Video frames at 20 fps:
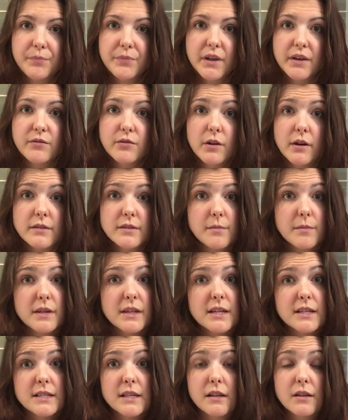if you have something
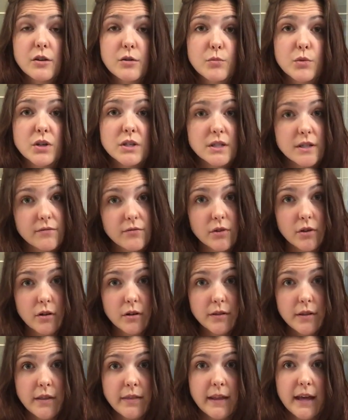that's a little more
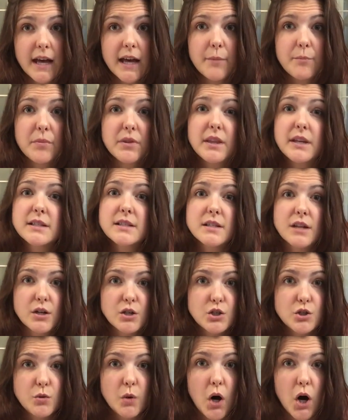difficult than that, but that's
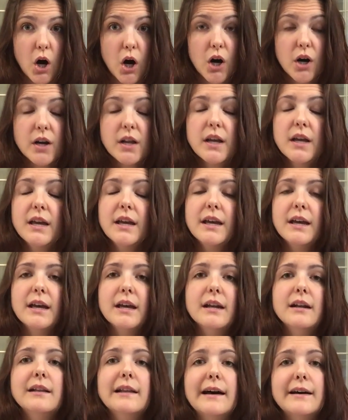not too hard,
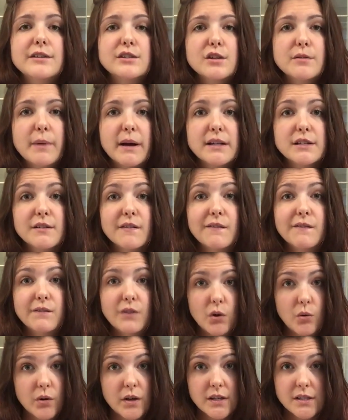it allows your mind to
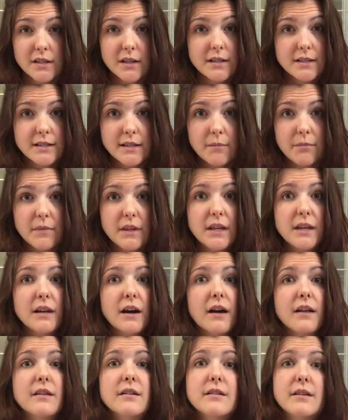focus on something
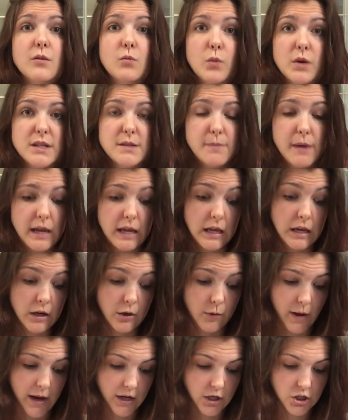other than what's making
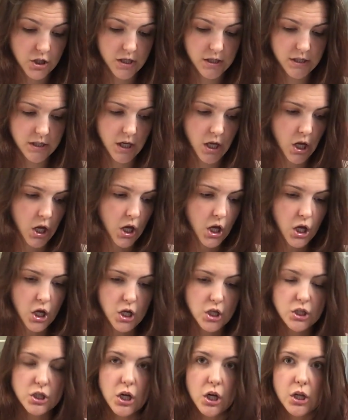you anxious.
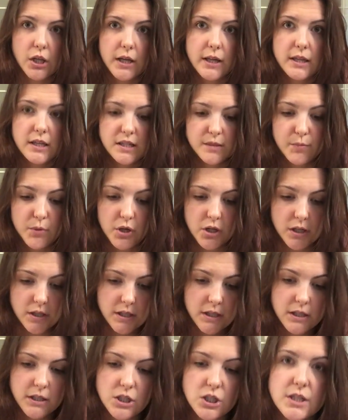So like these
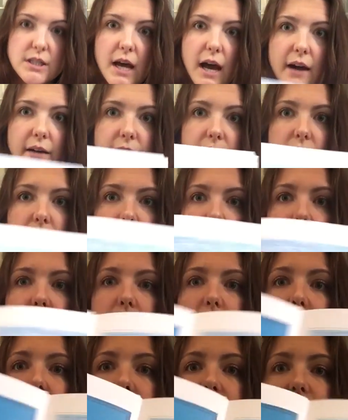books just have
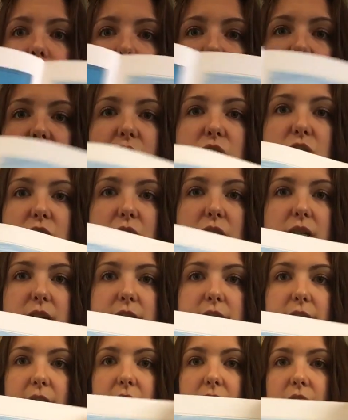lots of
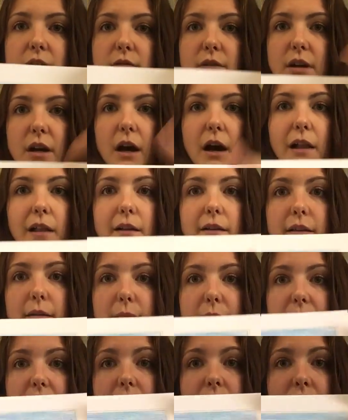pictures, and you can color them
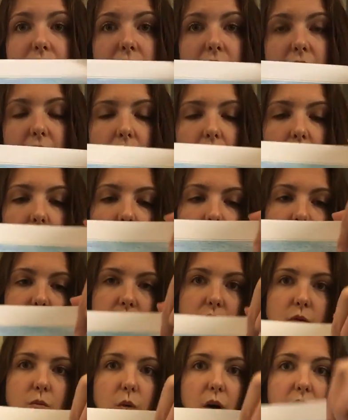in however
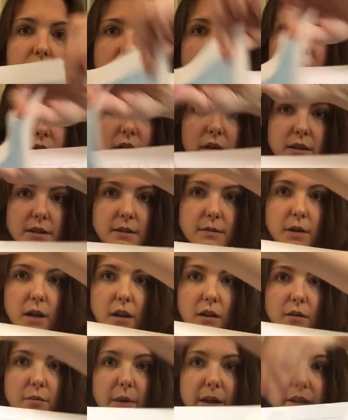you want. Get some
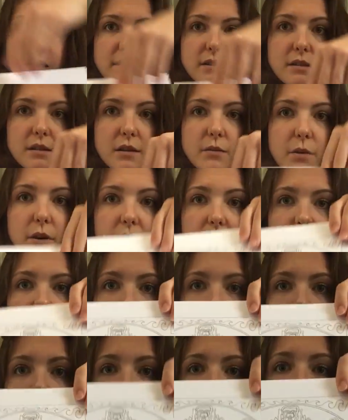color pencils or whatever.
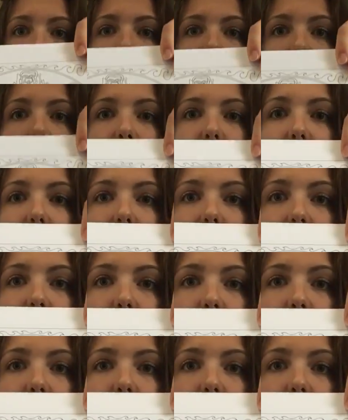I haven't done